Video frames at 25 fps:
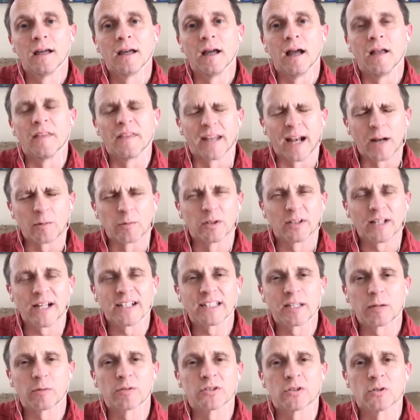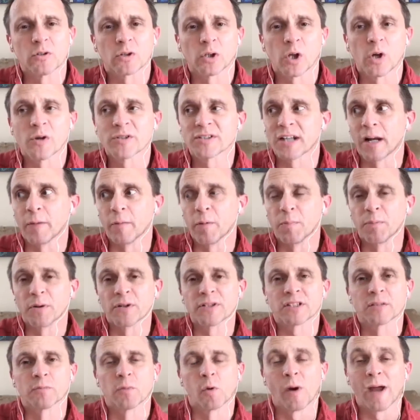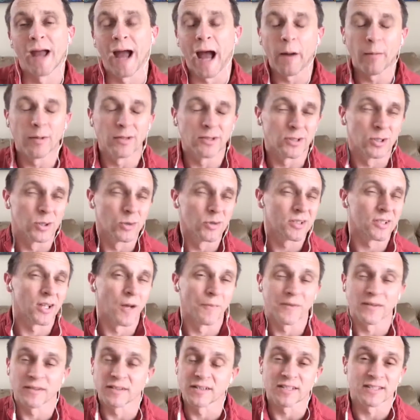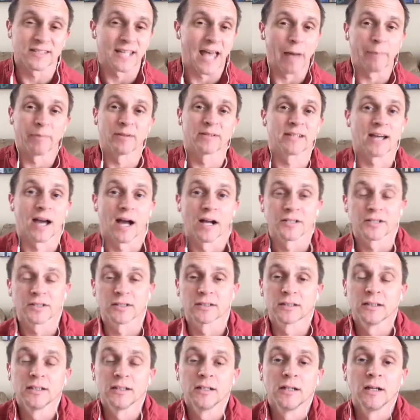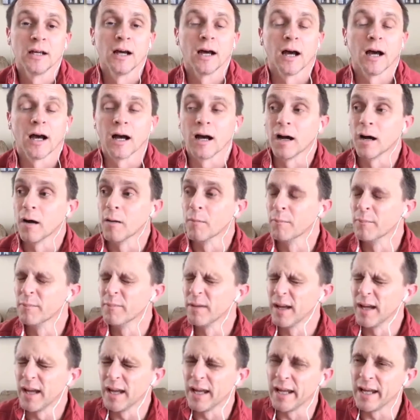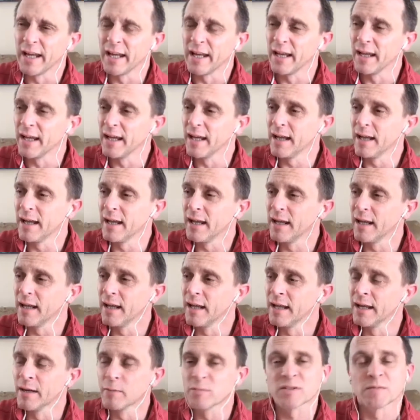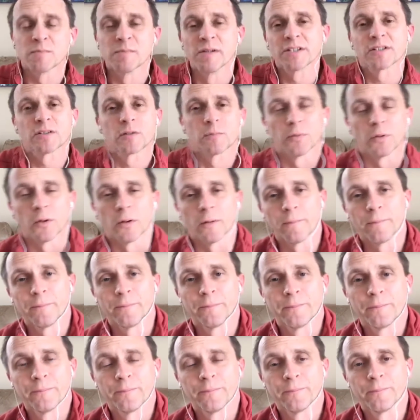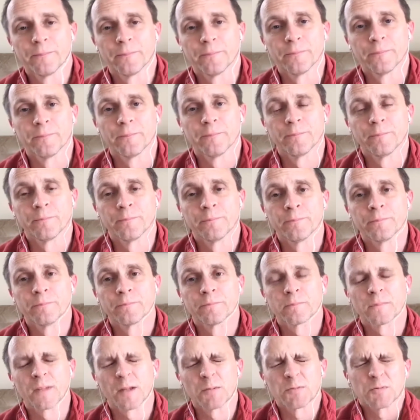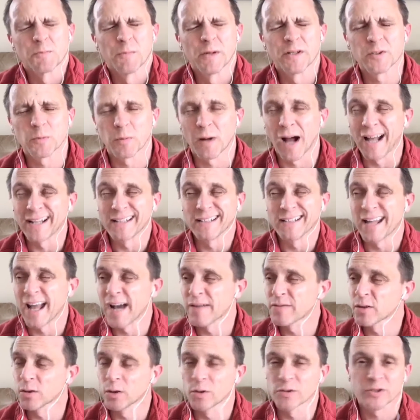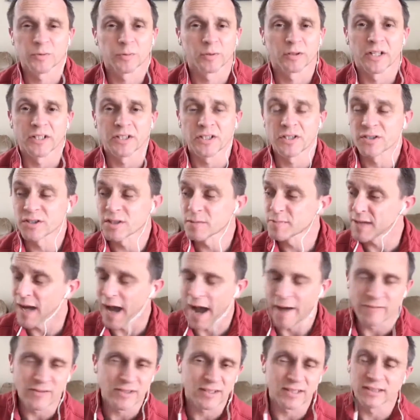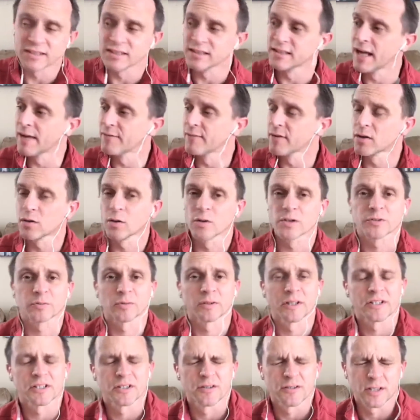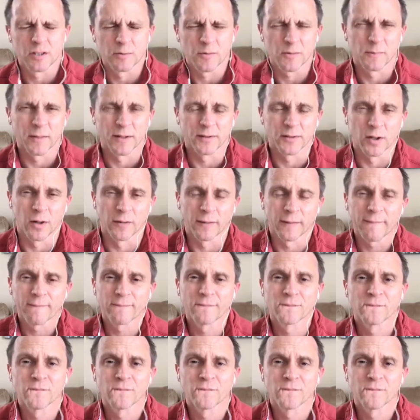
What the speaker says: And then I realized they were too close and I would push them away. I would do something to sabotage it. And it was miserable. It was miserable. I didn't have close relationships. I obviously didn't have a close relationship with my daughter.